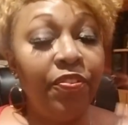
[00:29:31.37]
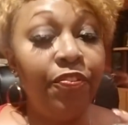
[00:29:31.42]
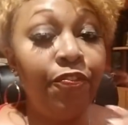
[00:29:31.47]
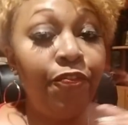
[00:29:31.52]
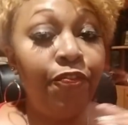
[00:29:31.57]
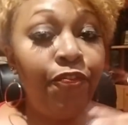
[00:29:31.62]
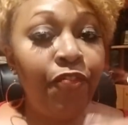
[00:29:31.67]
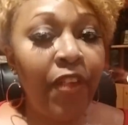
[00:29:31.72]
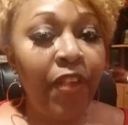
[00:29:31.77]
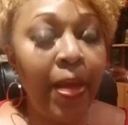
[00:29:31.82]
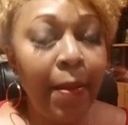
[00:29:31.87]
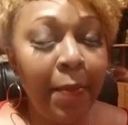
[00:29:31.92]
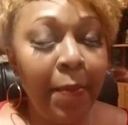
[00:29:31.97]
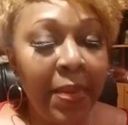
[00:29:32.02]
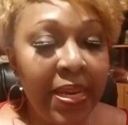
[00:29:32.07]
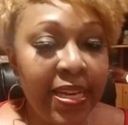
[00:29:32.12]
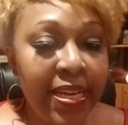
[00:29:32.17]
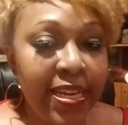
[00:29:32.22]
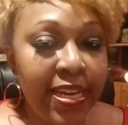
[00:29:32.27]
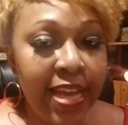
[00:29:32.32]
So all of
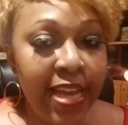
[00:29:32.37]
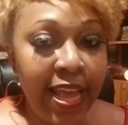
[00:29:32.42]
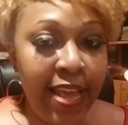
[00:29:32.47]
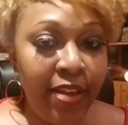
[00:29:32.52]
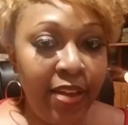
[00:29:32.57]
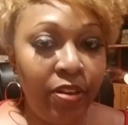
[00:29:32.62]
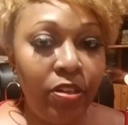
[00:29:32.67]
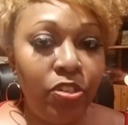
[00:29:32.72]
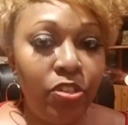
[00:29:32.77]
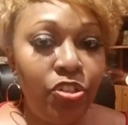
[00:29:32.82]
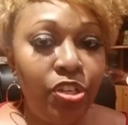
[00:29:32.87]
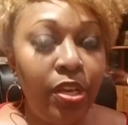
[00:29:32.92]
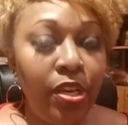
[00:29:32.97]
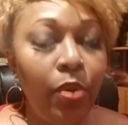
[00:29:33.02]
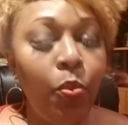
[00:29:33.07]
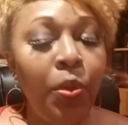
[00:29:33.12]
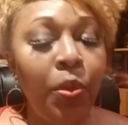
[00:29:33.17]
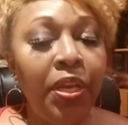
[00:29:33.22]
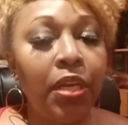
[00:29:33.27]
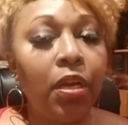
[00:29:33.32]
that stuff,
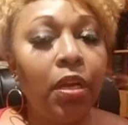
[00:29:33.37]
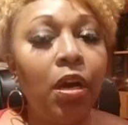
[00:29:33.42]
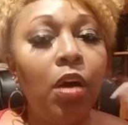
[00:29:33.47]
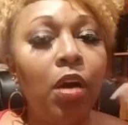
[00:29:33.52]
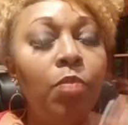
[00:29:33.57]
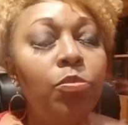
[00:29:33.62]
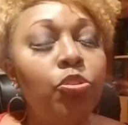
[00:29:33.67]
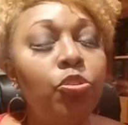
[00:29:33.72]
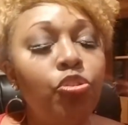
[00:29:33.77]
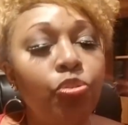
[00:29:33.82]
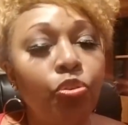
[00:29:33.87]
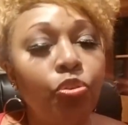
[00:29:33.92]
more again,